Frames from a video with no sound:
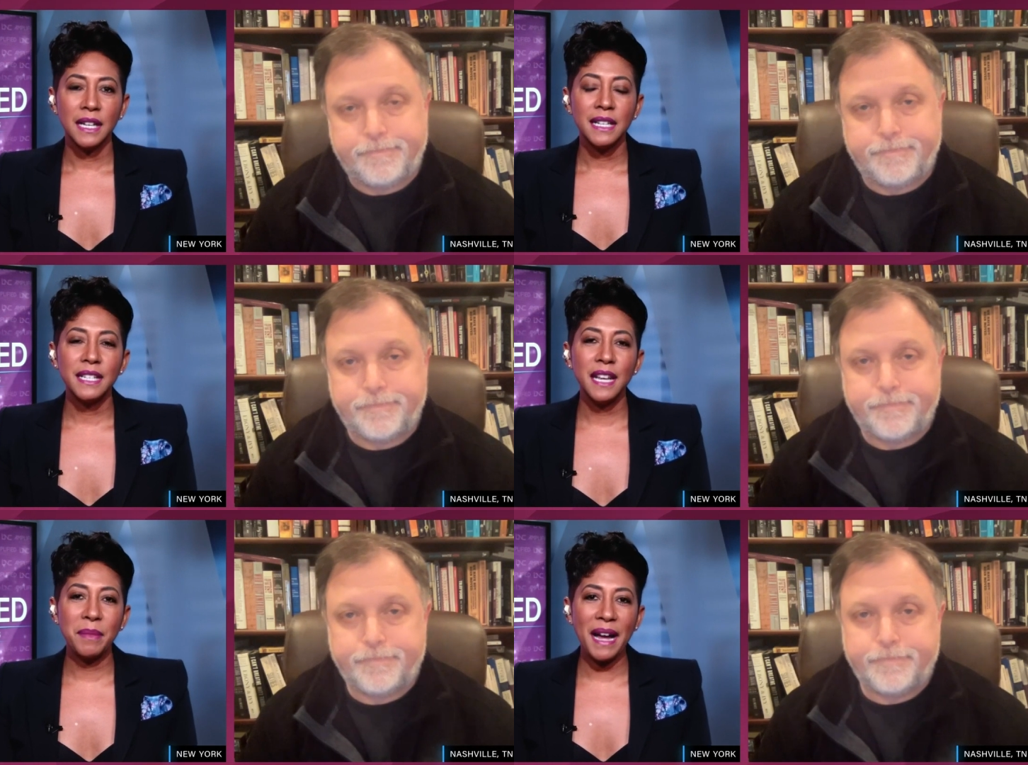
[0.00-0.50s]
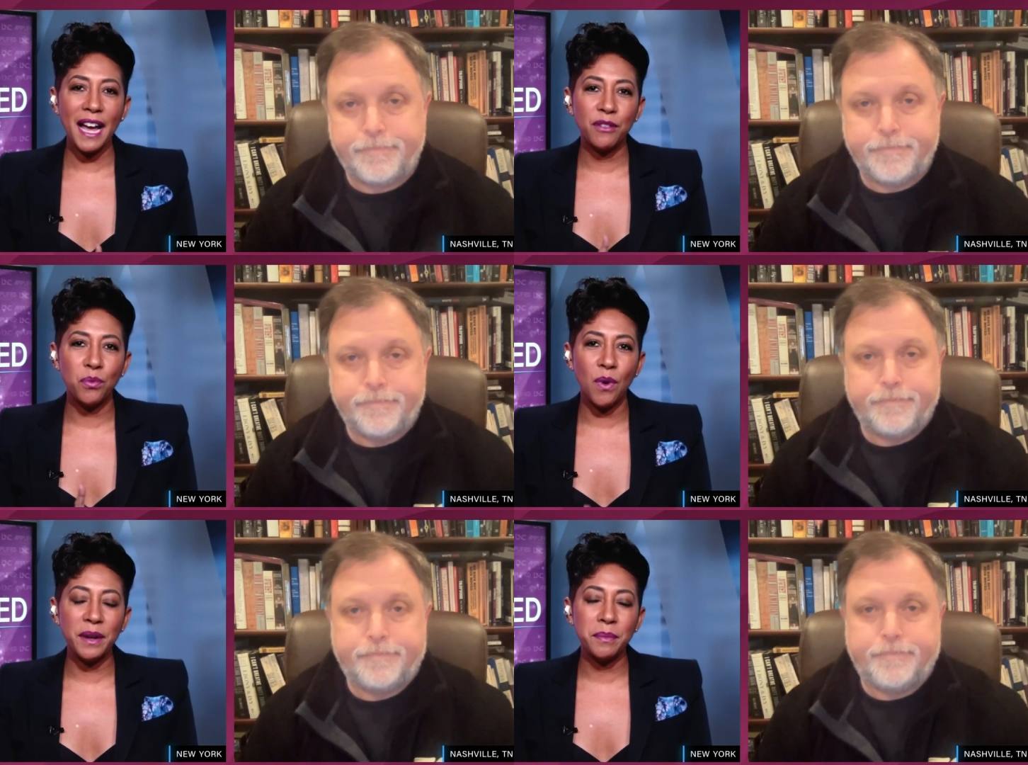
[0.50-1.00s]
Speaker 1: Tim, I have
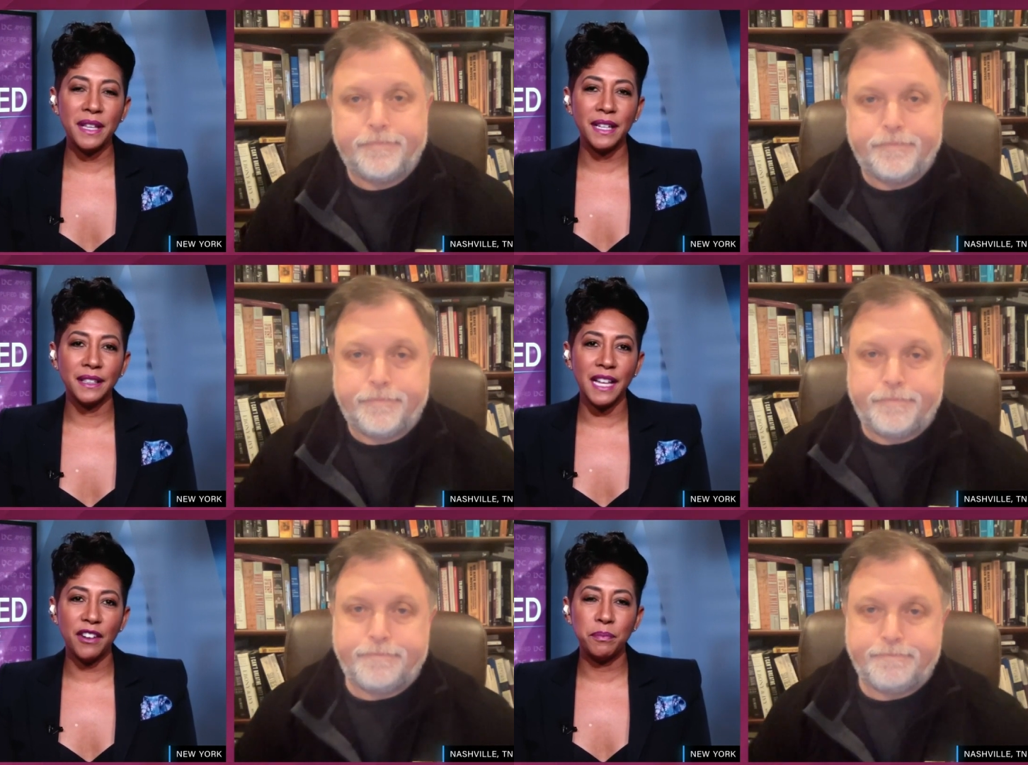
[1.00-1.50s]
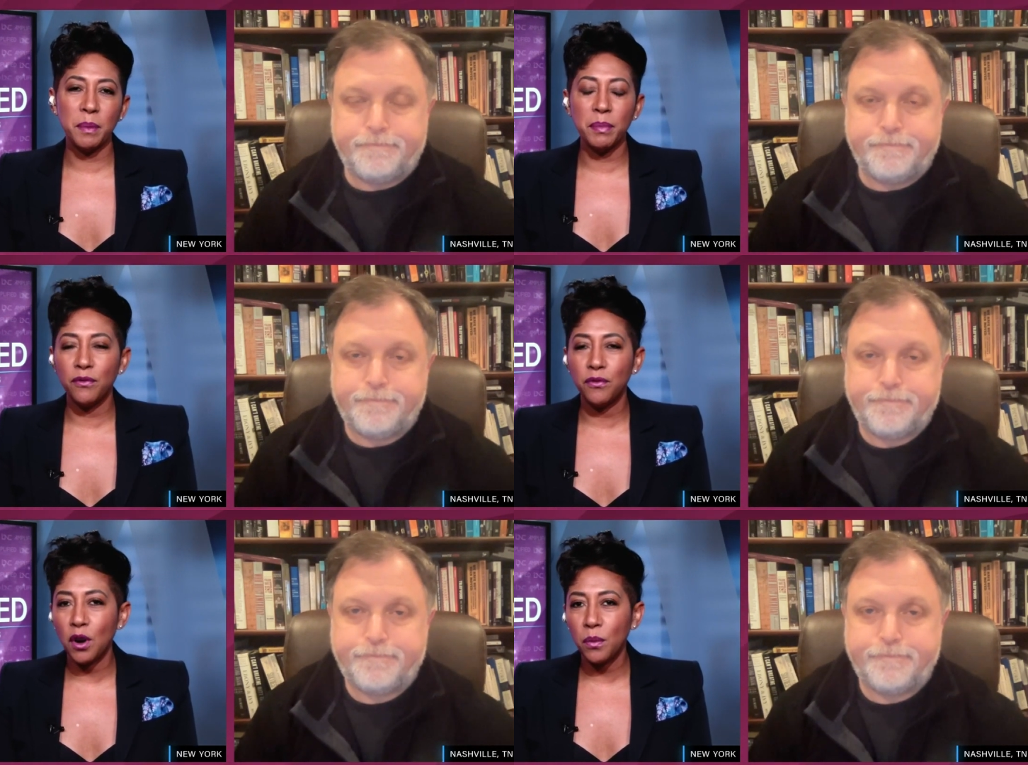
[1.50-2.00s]
one minute left, but
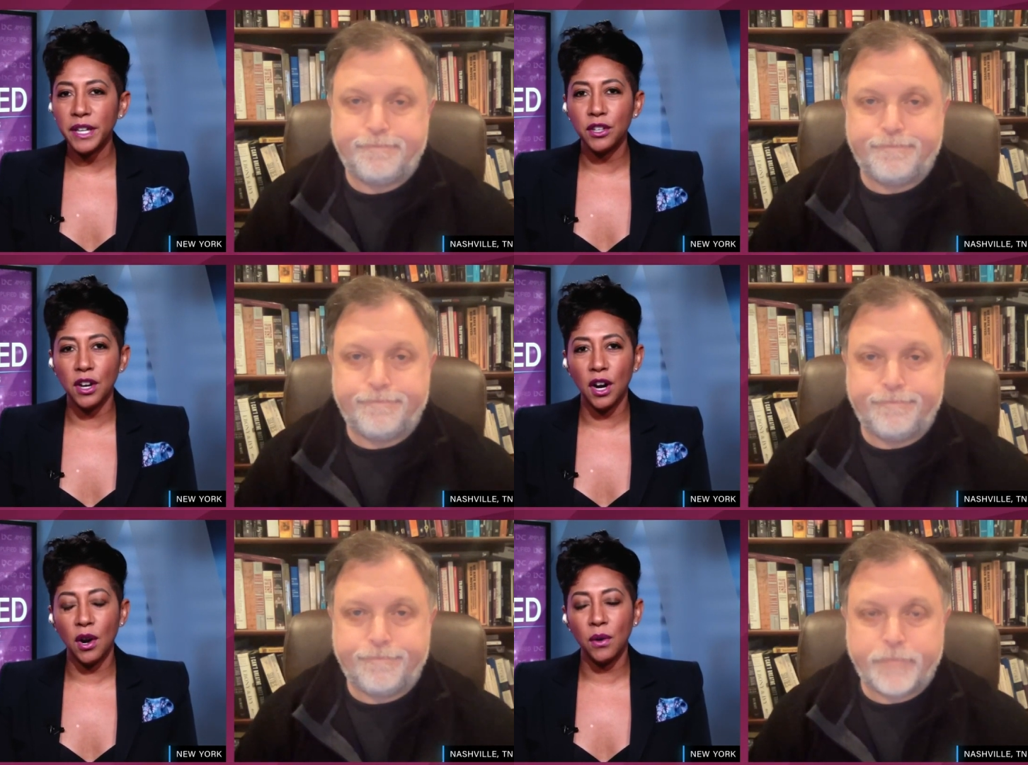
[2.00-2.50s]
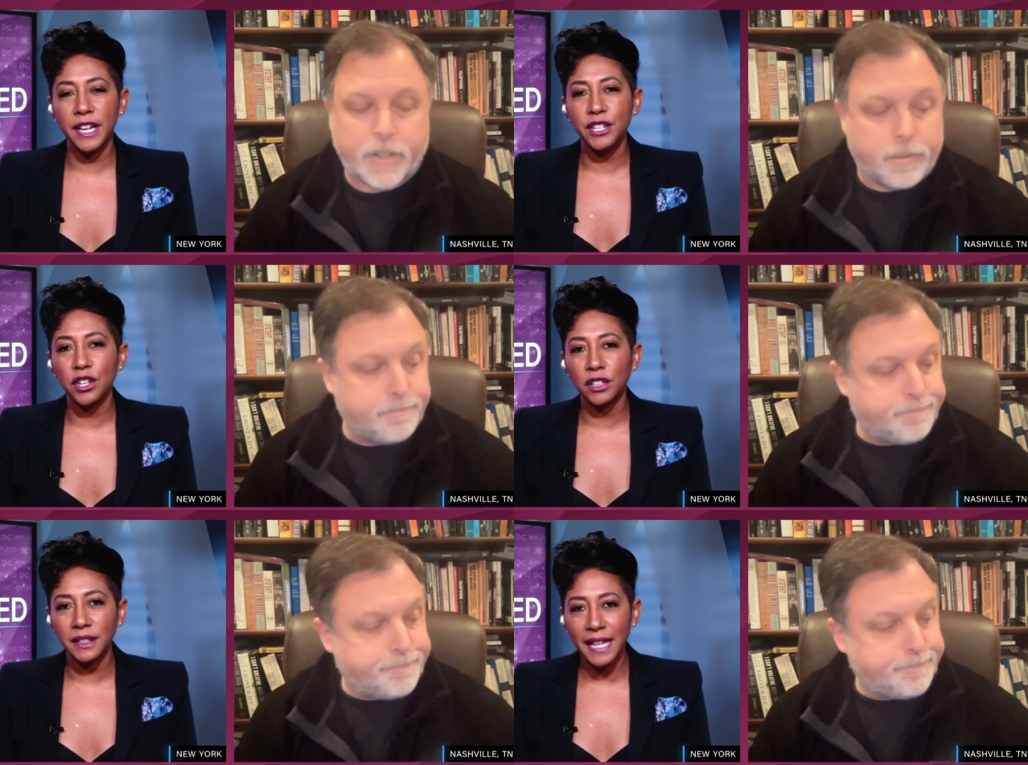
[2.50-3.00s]
before we go, in
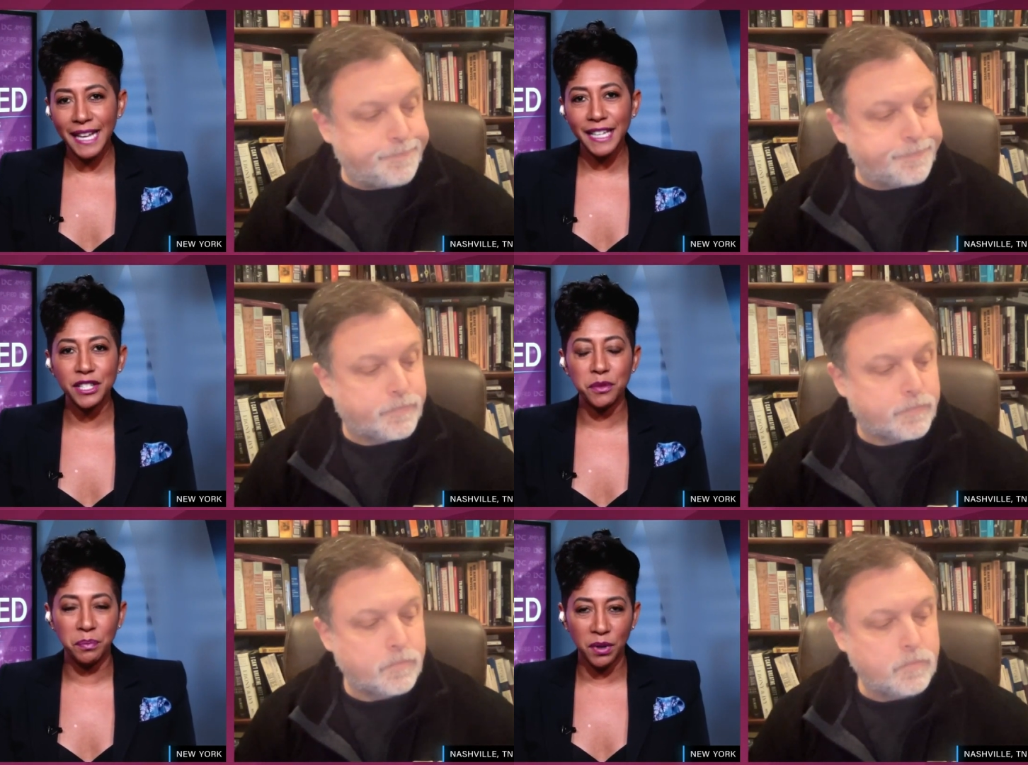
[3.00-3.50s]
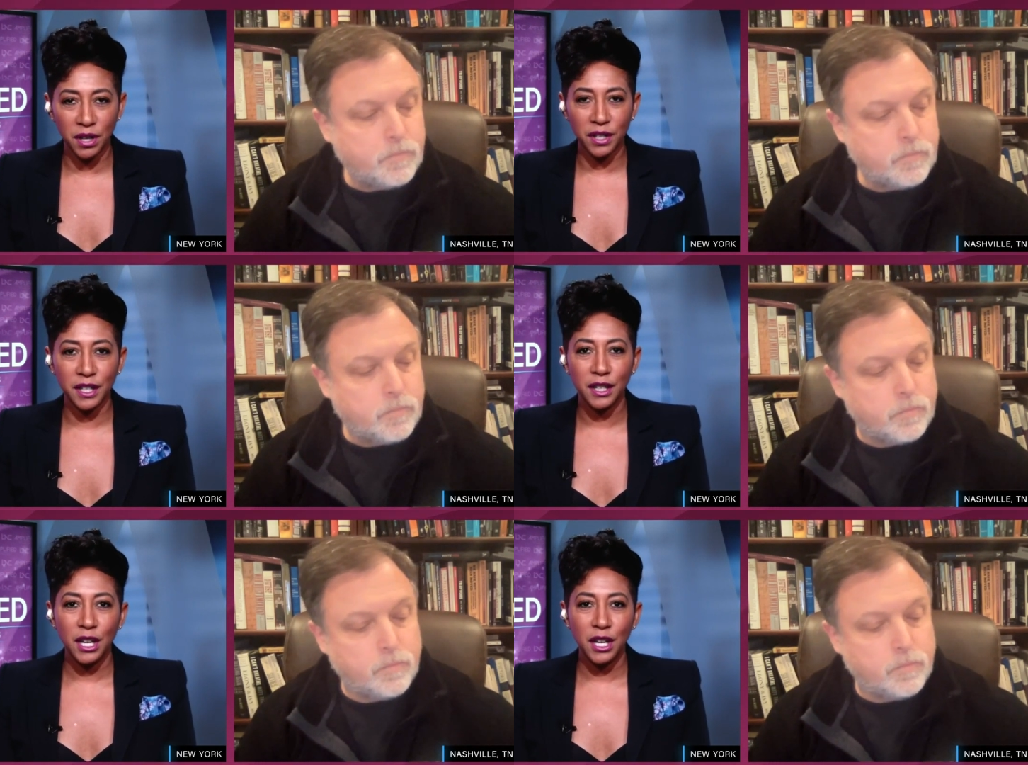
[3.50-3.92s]
your latest book,